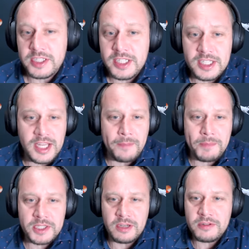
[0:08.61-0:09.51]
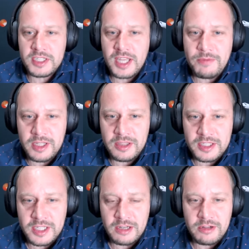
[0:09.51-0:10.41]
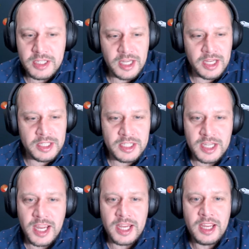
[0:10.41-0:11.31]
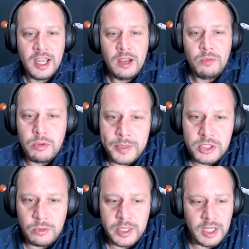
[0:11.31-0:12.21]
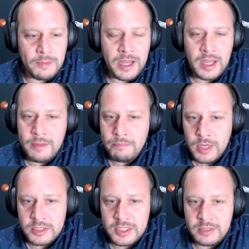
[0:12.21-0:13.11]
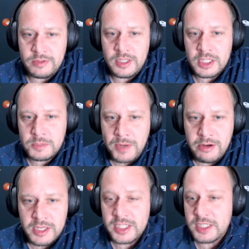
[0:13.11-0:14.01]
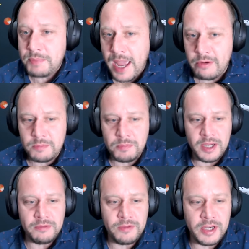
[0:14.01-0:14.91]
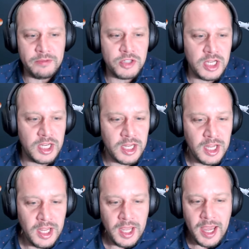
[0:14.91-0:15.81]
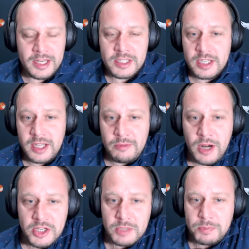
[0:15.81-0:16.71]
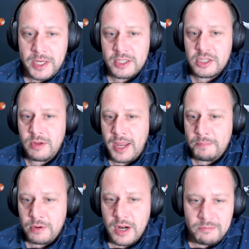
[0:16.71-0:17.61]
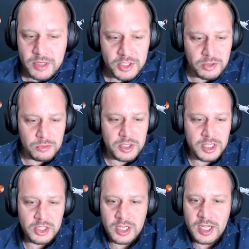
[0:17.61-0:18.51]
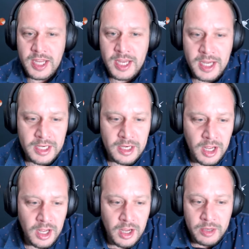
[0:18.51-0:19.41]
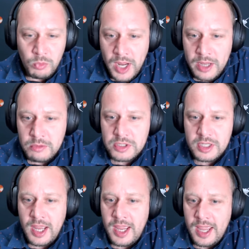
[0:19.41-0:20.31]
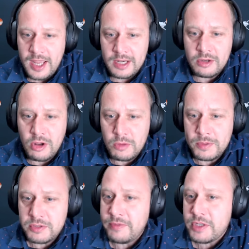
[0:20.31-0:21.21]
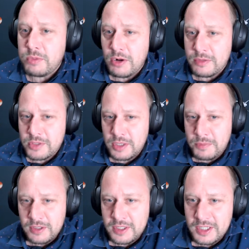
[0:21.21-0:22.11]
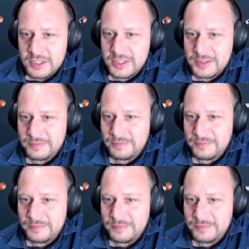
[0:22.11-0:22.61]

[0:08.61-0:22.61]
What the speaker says: This is episode 7 in the series, and today we will be talking about immersive experiences powered by 5G. And we're actually speaking to a primary school teacher in Wales, Hannah Cogbill-Davies. Welcome to the podcast.